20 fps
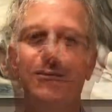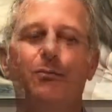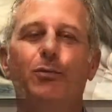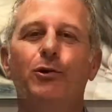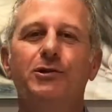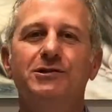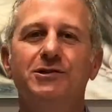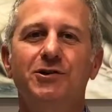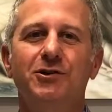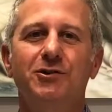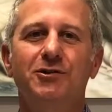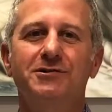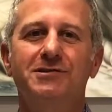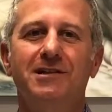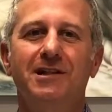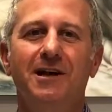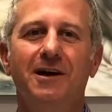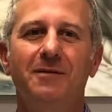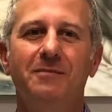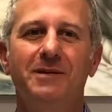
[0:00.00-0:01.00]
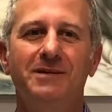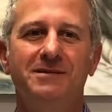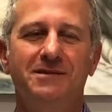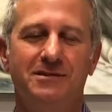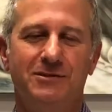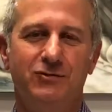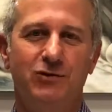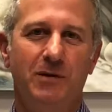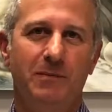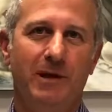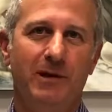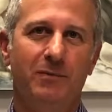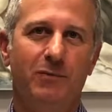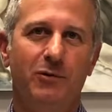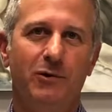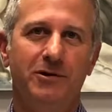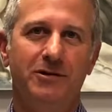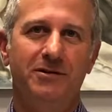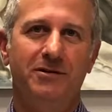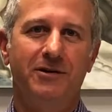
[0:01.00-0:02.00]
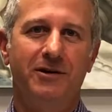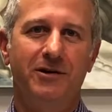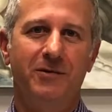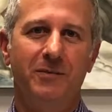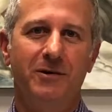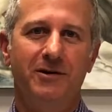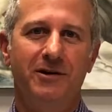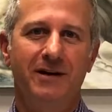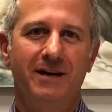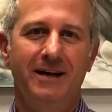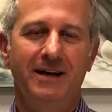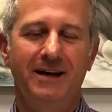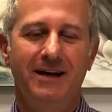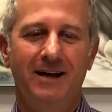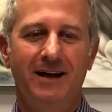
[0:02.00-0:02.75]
Boys and Girls Club is extremely important to the community.